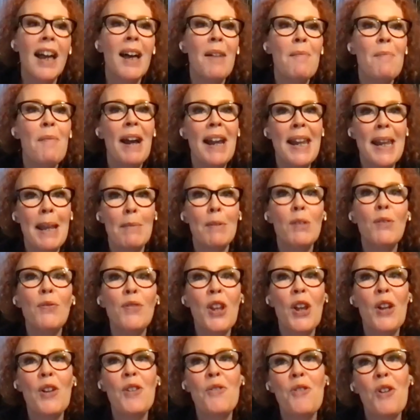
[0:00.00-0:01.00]
My name is
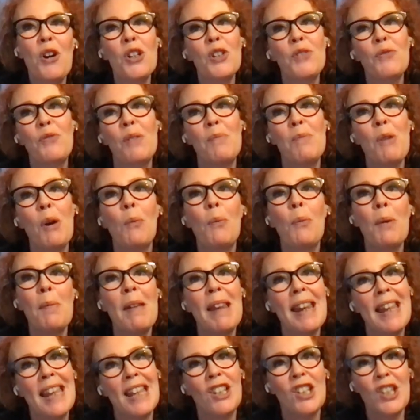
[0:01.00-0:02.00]
Fiona Ross from
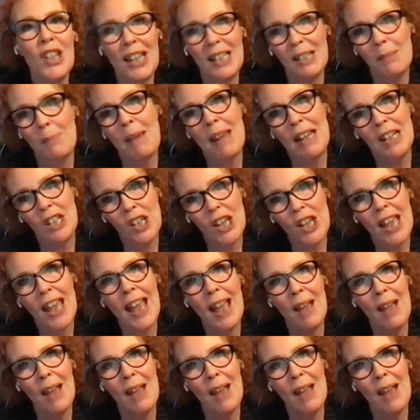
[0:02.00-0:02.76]
Women in Jazz Media,